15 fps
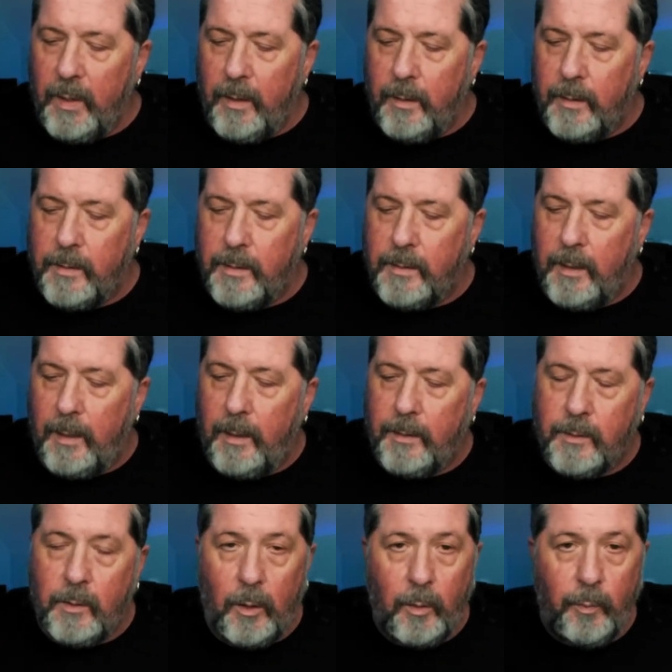This is a house
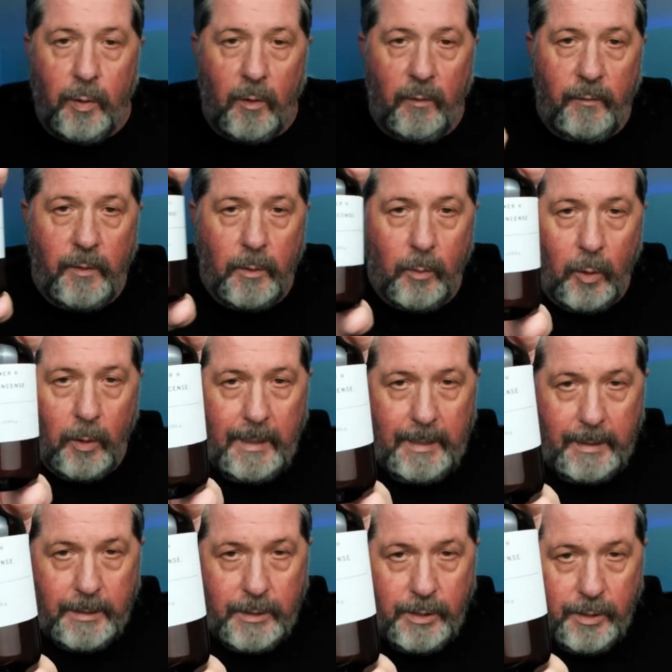called Perfumer
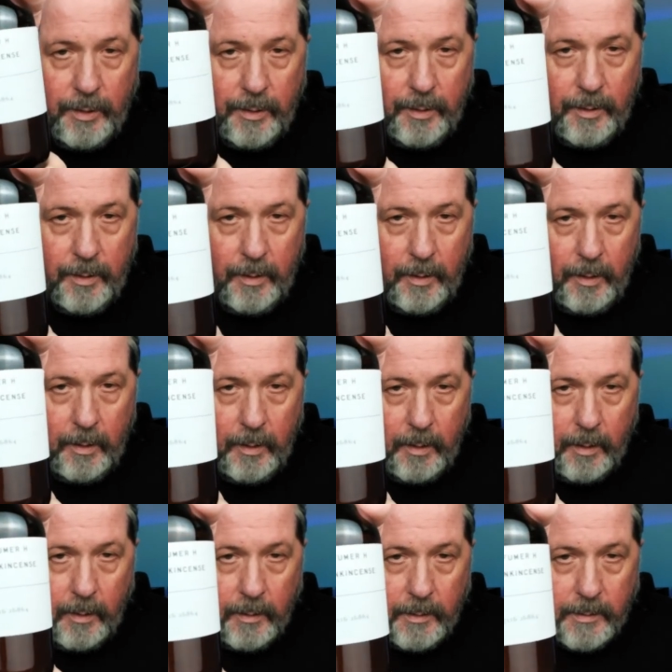H,
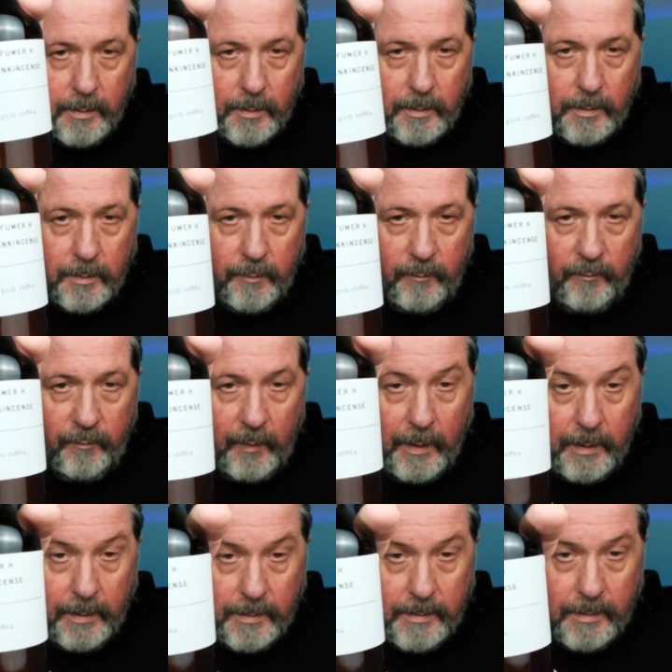and this is
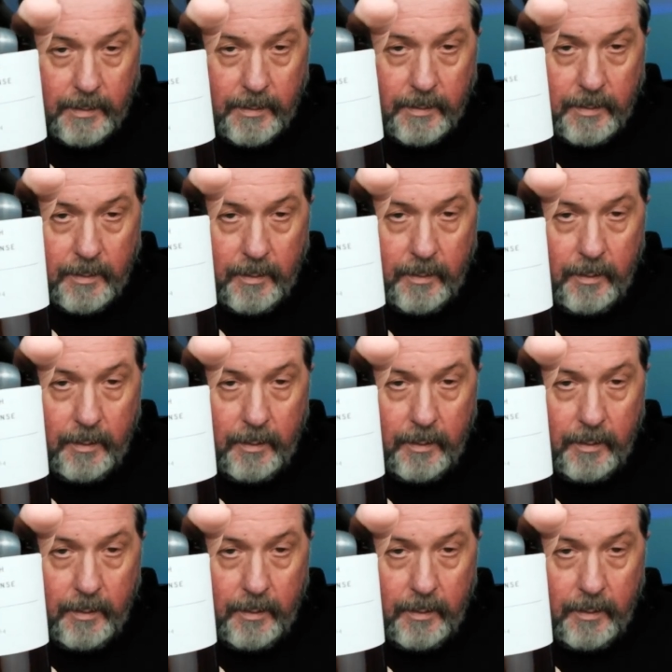frankincense.